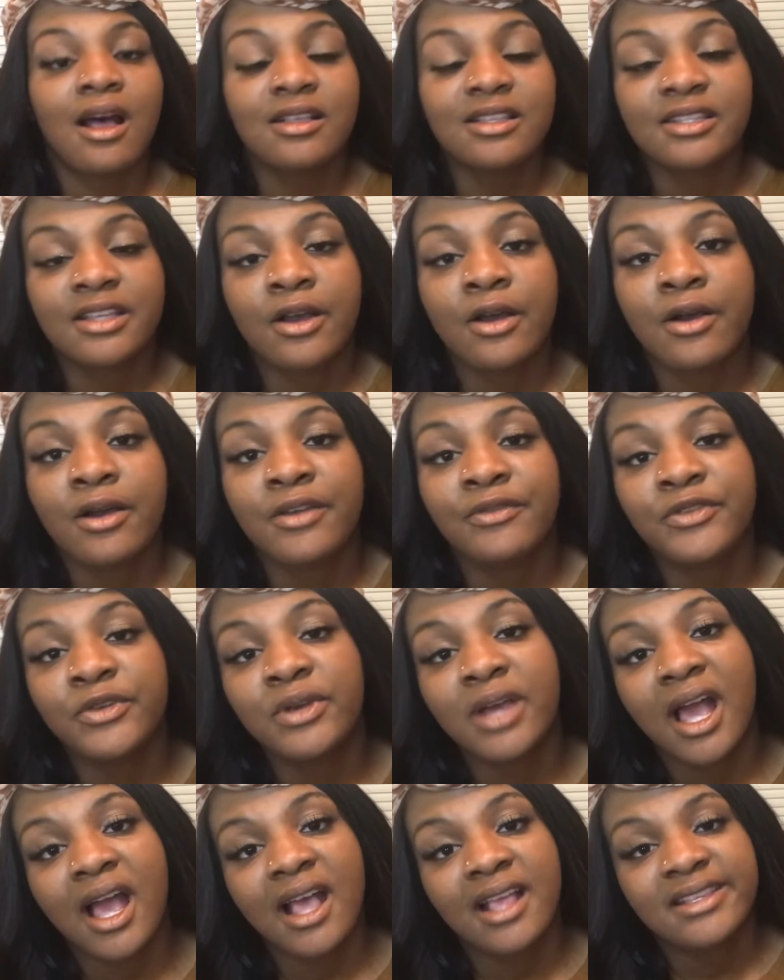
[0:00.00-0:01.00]
also, if you
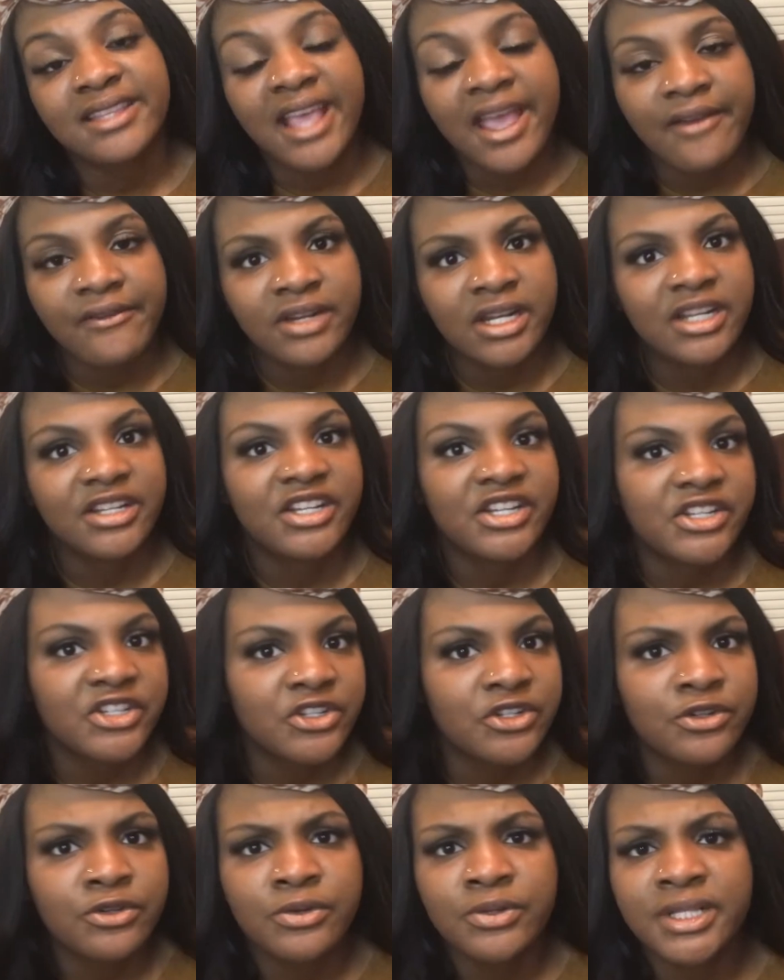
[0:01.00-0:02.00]
guys have an
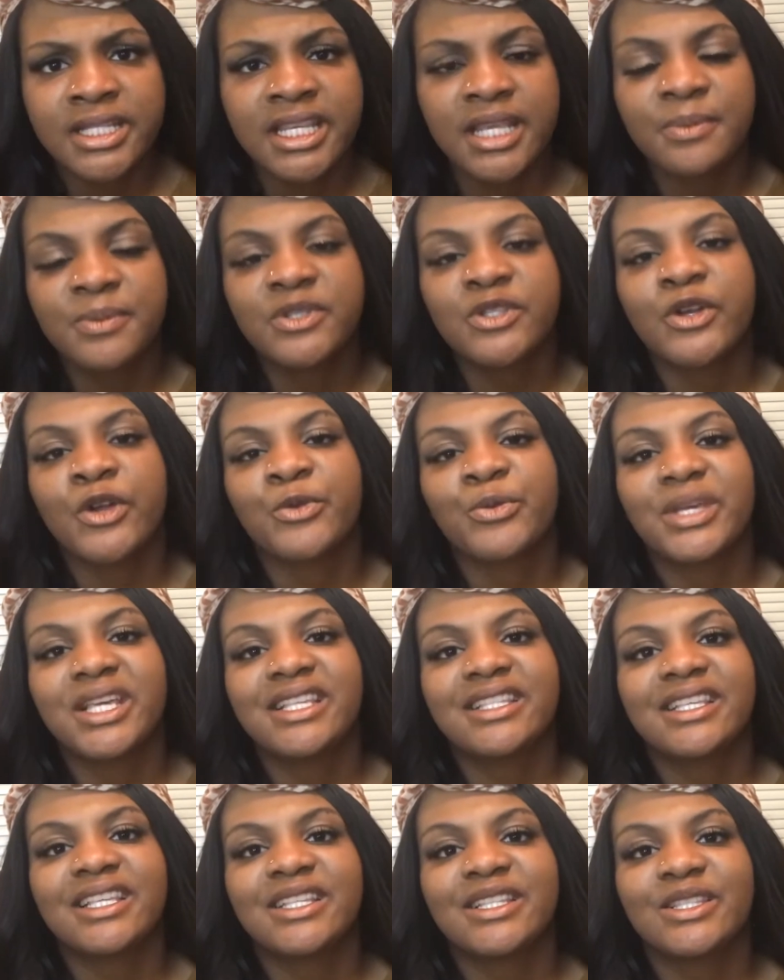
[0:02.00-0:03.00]
additional tips or
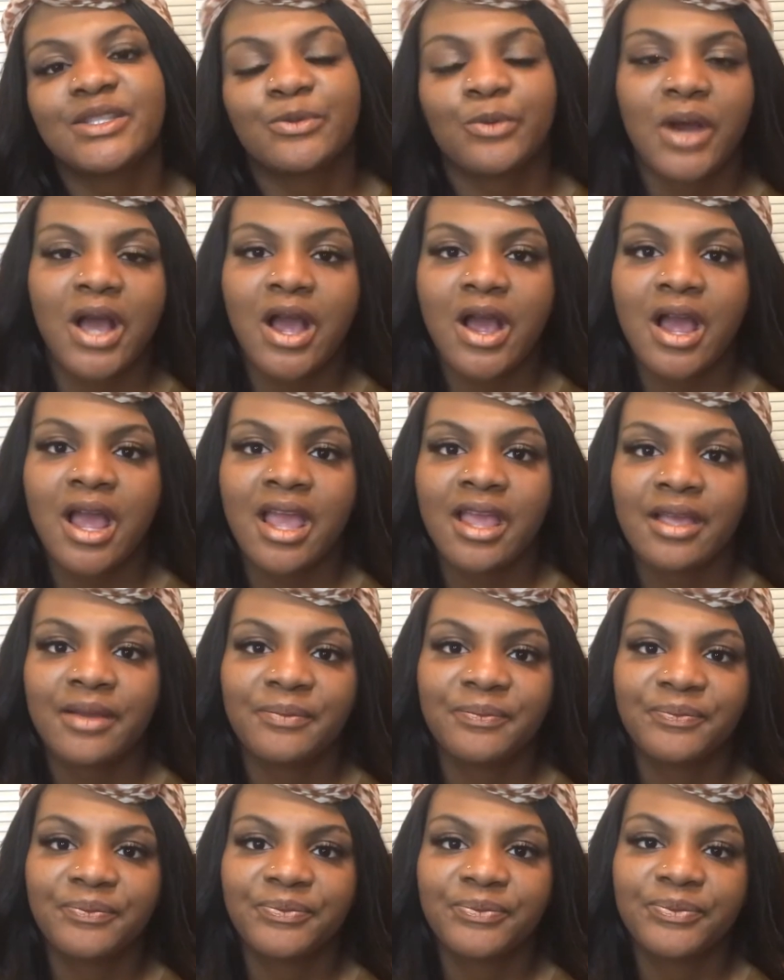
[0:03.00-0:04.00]
reasons why
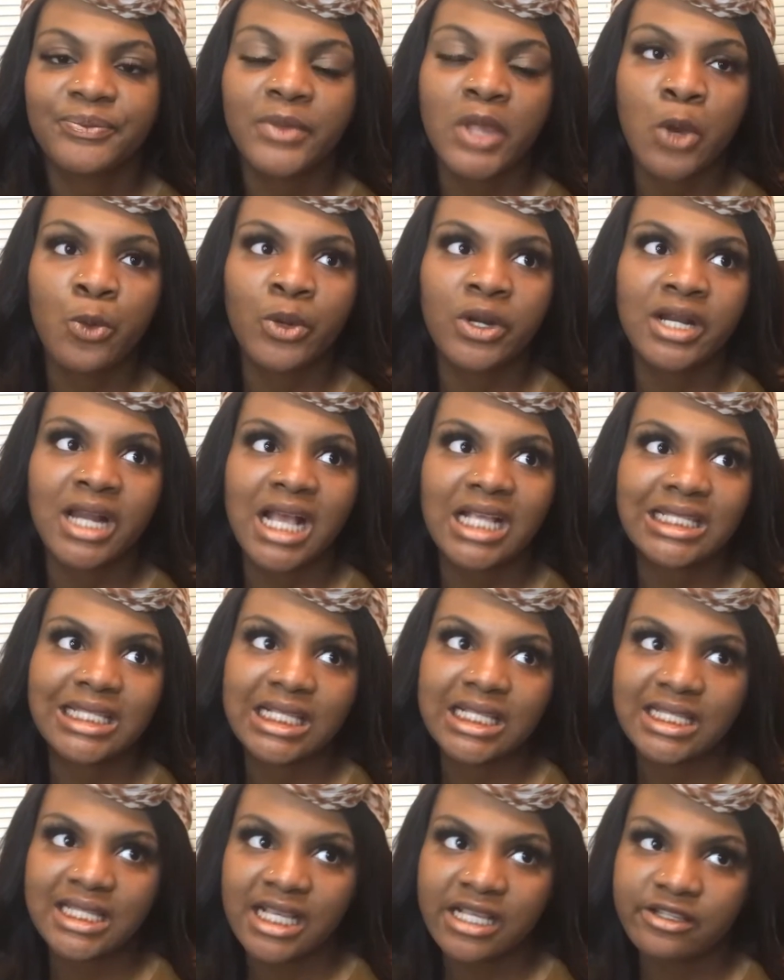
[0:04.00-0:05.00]
we're not
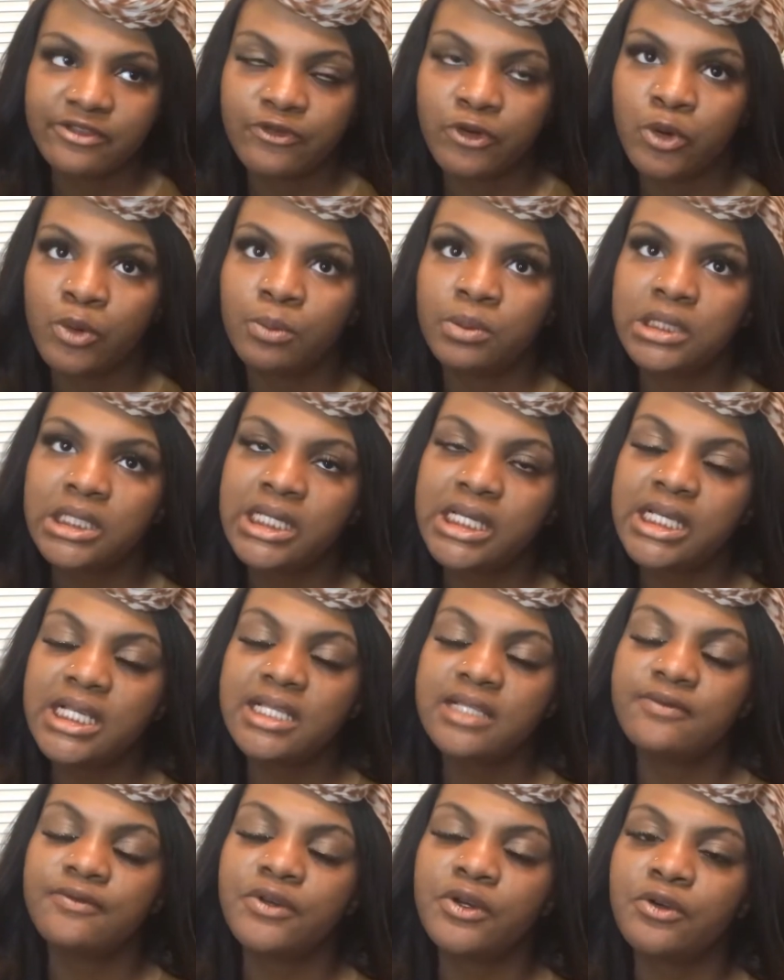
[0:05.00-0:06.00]
successful,
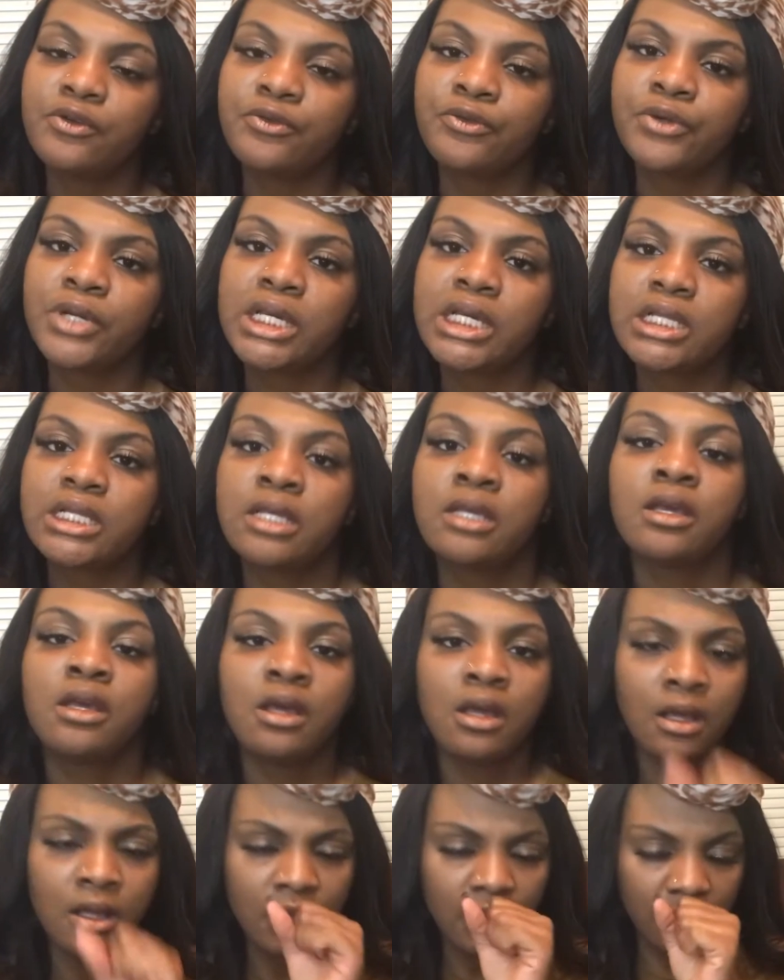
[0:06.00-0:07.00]
please feel free.
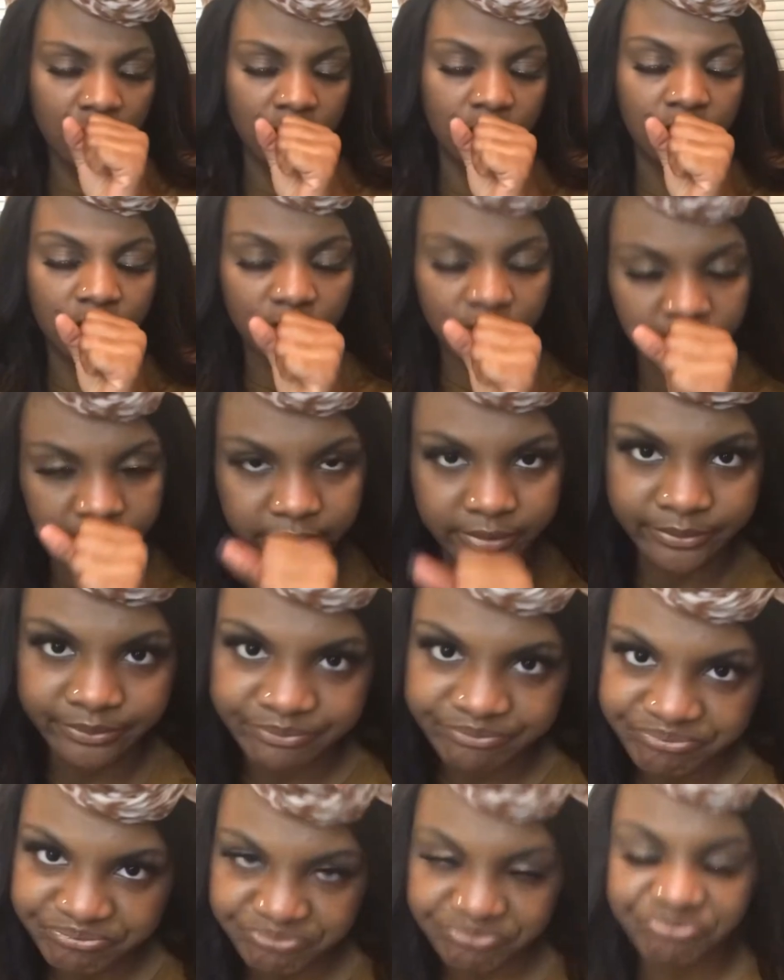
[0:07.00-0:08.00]
Okay,
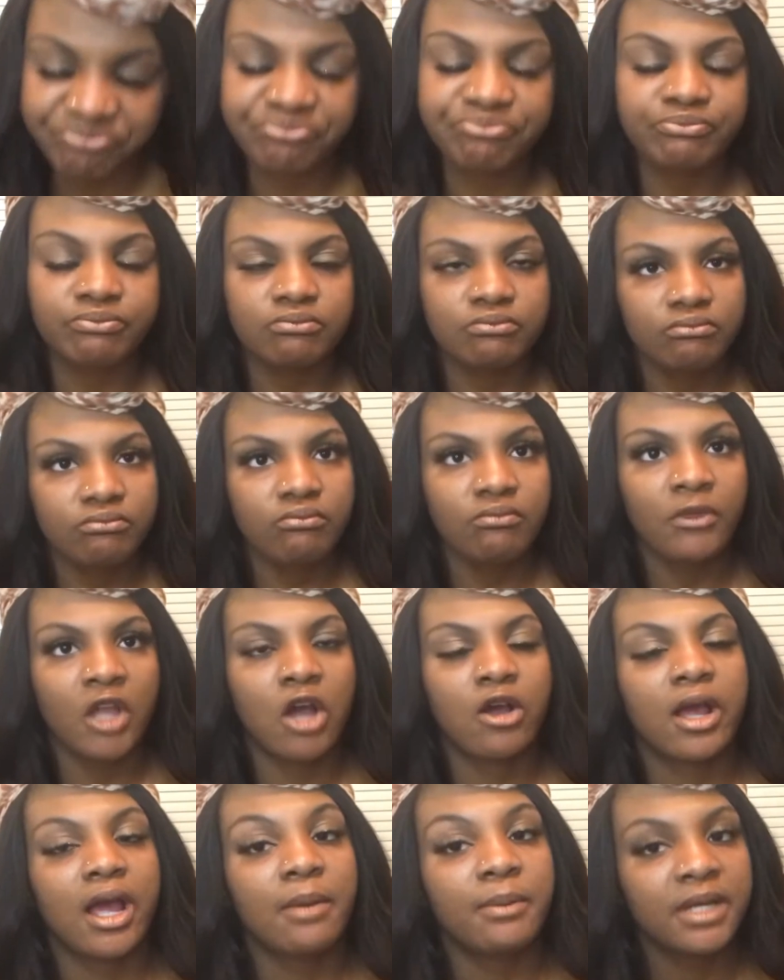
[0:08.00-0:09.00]

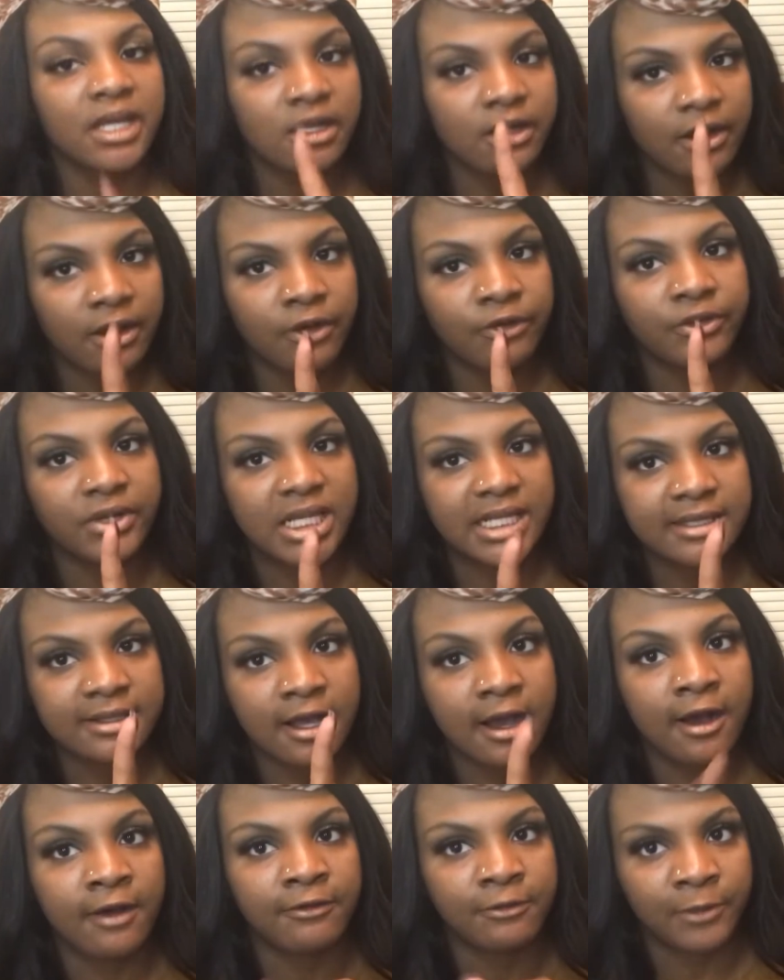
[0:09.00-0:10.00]
I'm gonna get over this
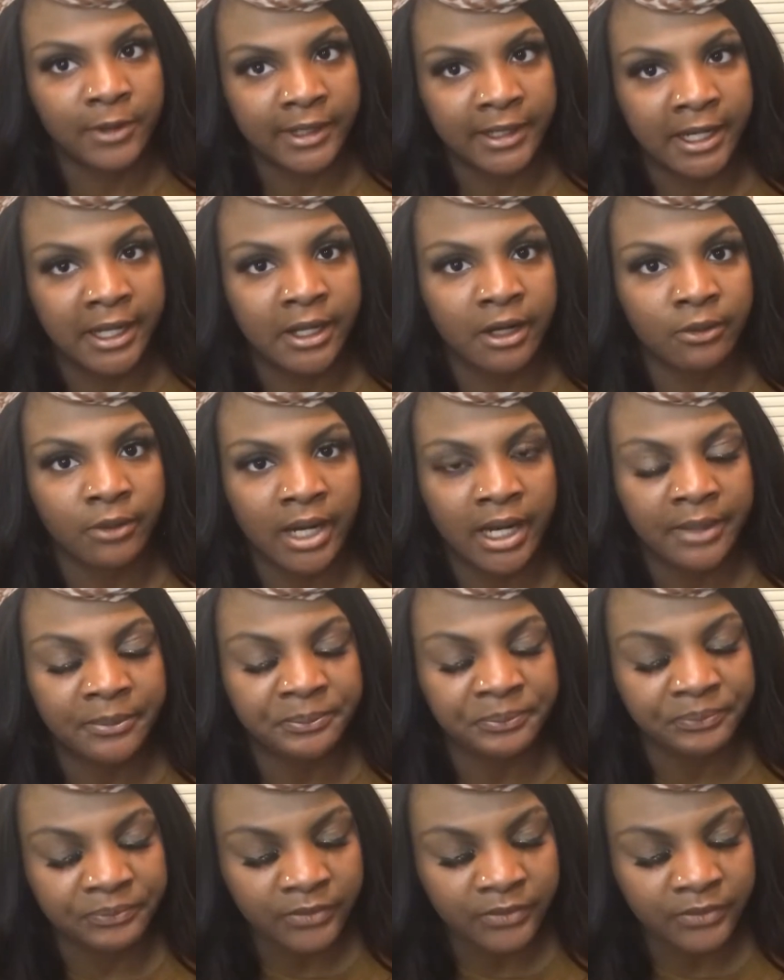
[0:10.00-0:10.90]
cough one day, all right?